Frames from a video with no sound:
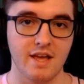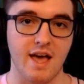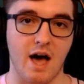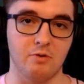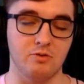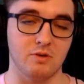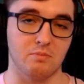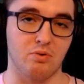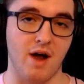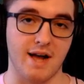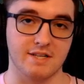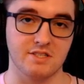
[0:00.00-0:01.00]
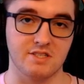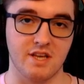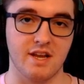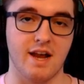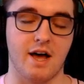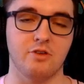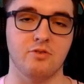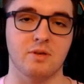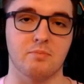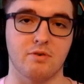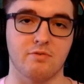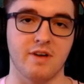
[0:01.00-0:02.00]
how you can practice it, and how you can
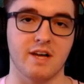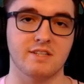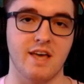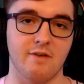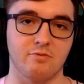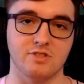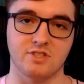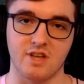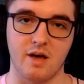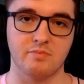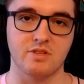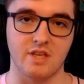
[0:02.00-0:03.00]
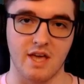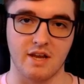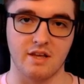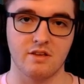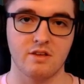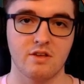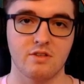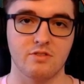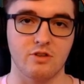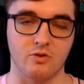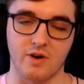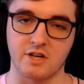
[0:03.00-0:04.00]
perfect every step to getting
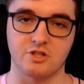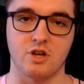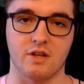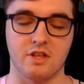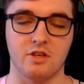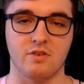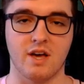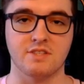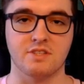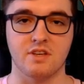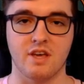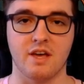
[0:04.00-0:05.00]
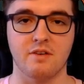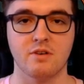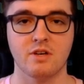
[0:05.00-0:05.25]
the greatest shot that you guys can get.